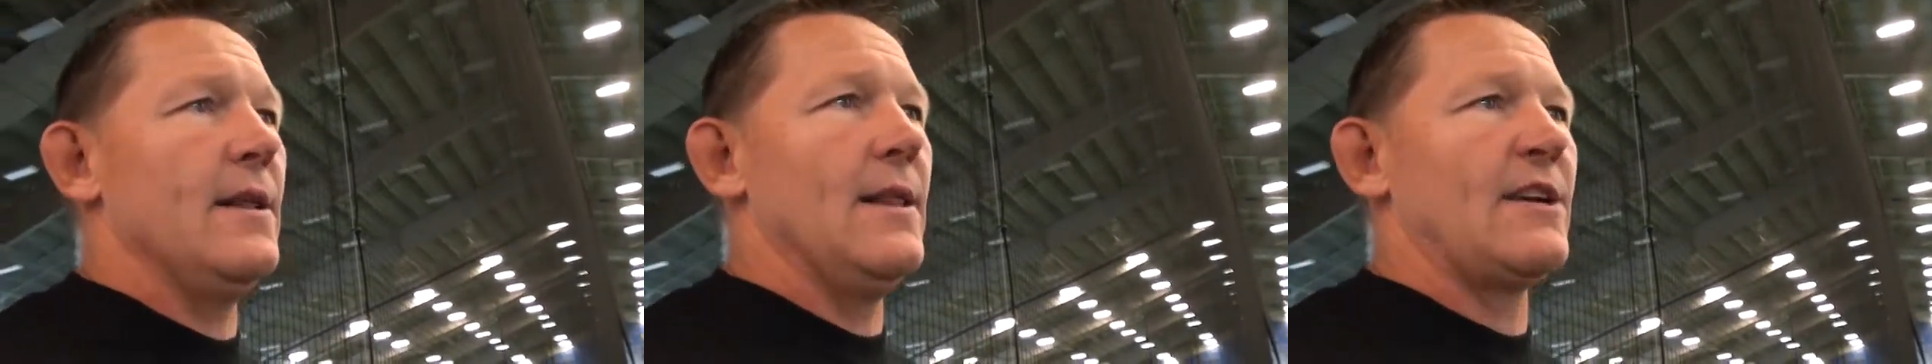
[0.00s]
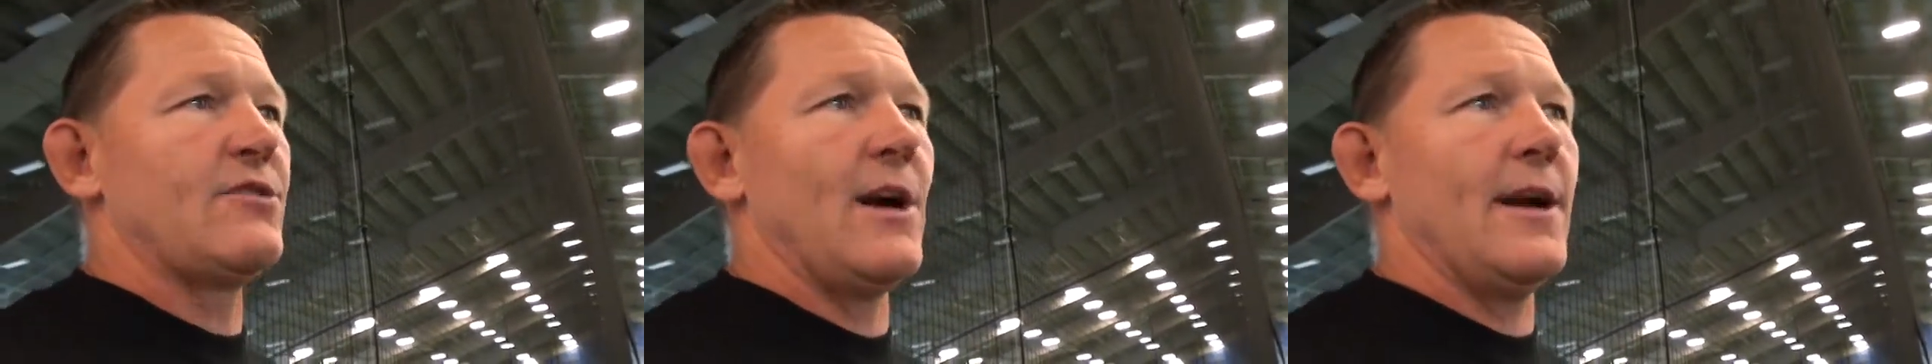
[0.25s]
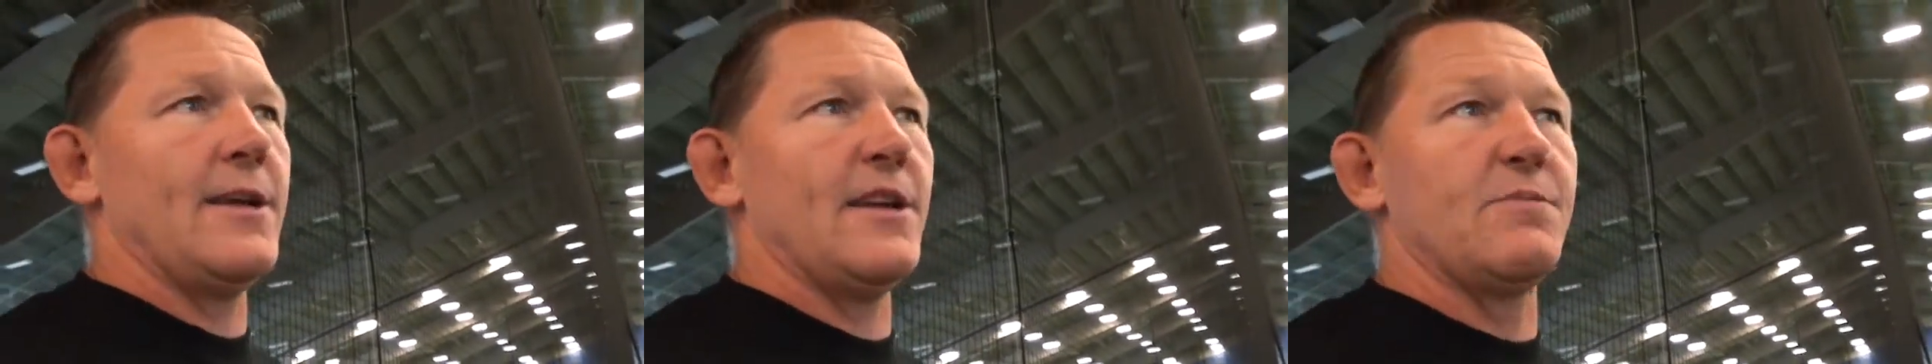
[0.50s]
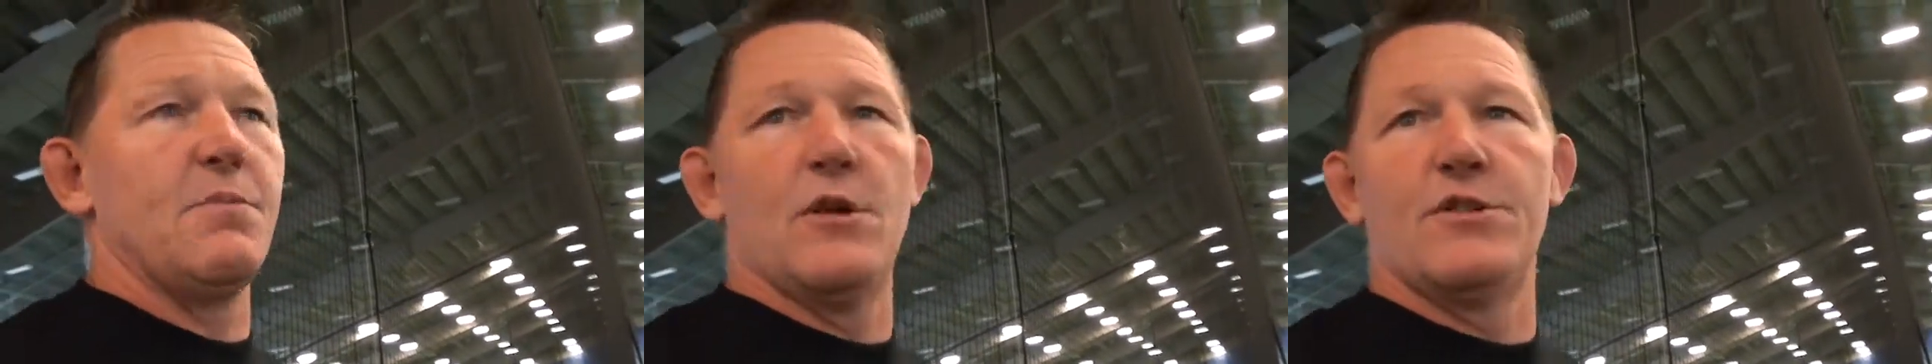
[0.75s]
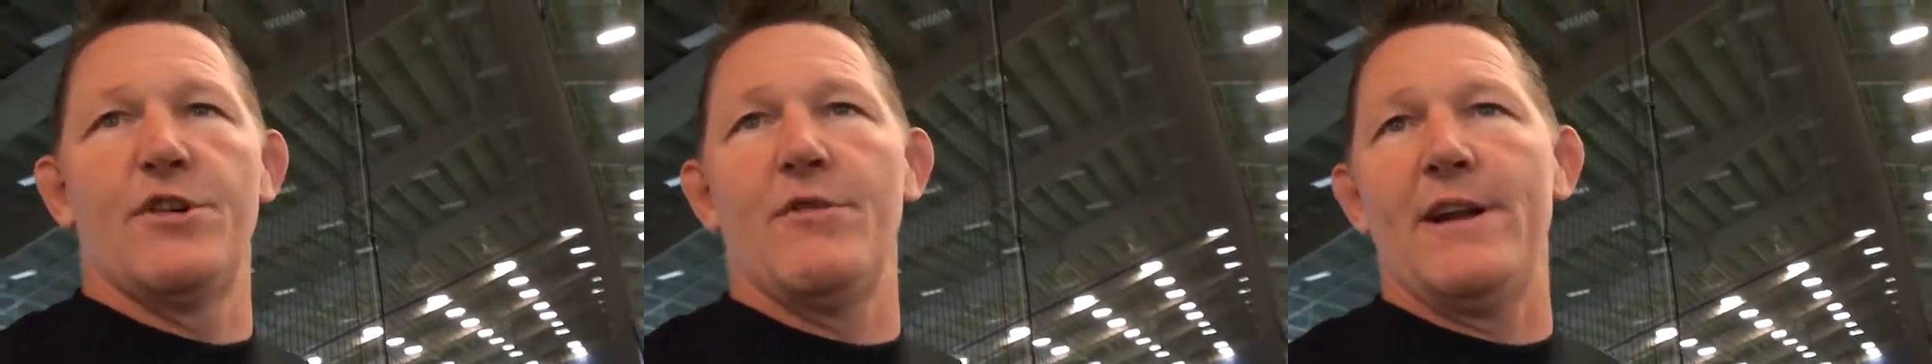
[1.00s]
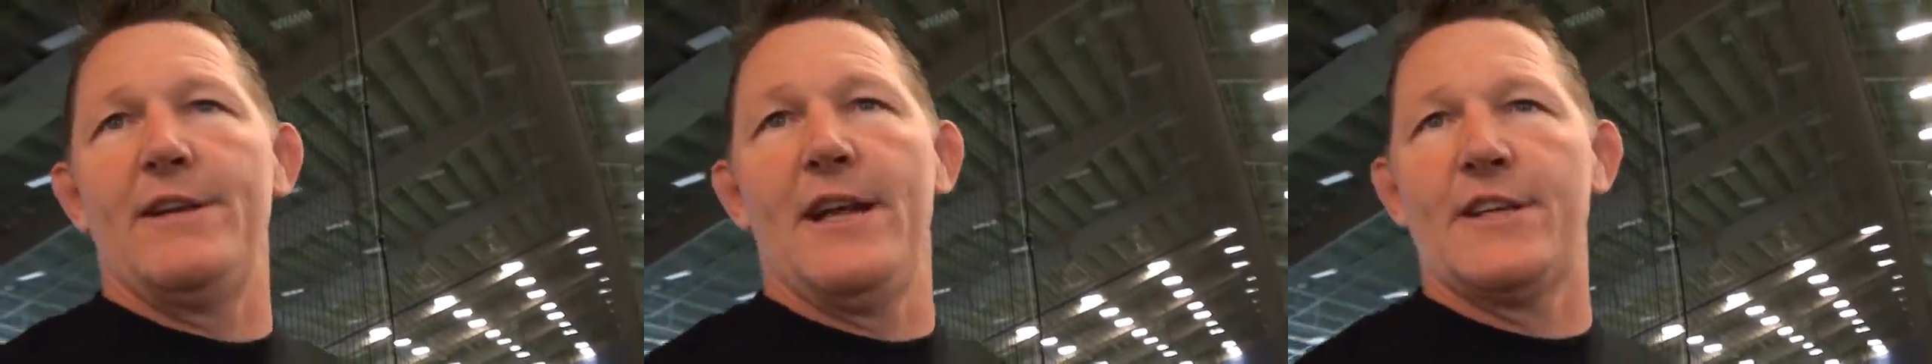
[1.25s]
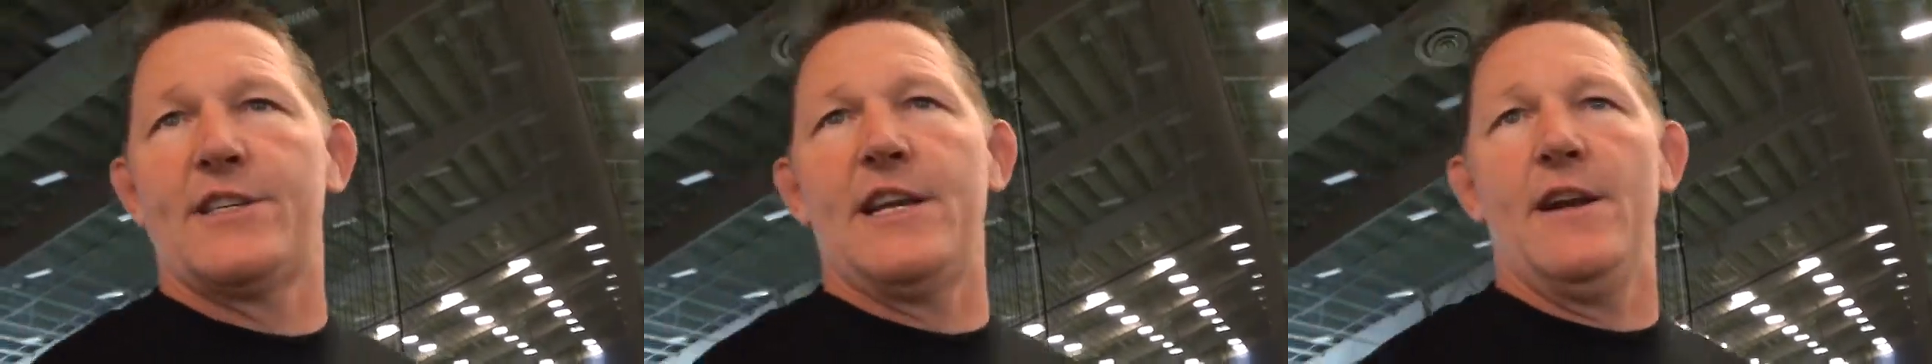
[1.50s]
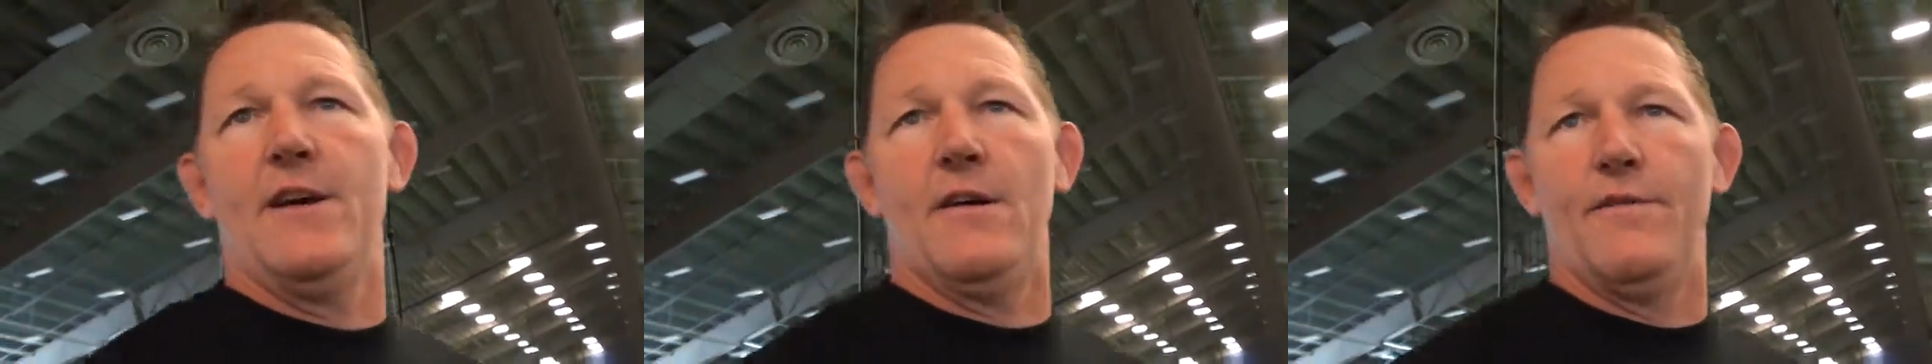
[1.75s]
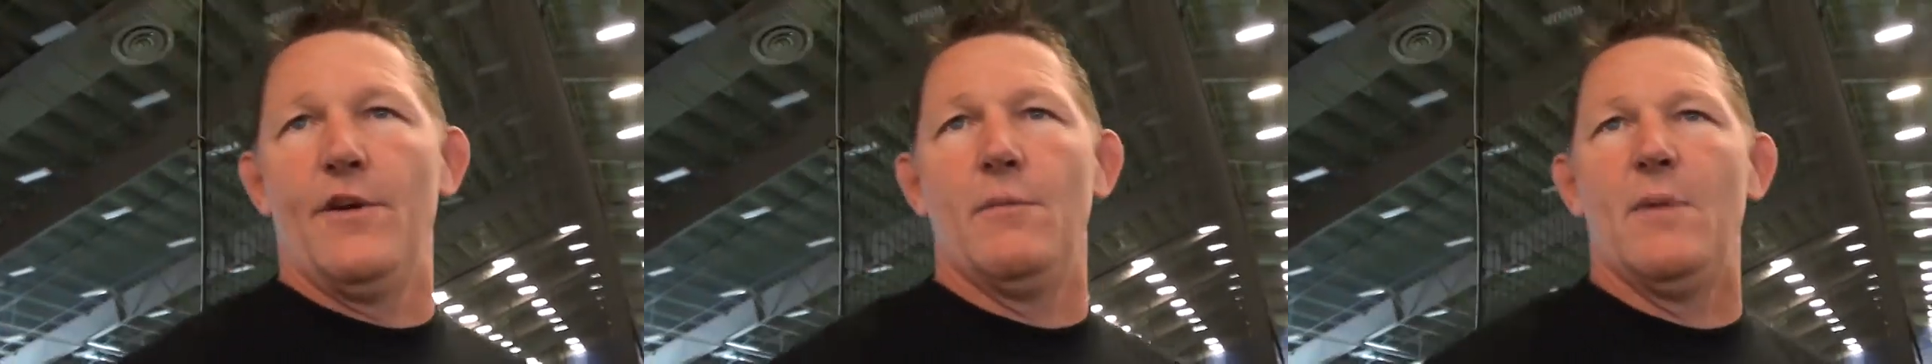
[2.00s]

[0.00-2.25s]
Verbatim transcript: electronic explosion rate testing of their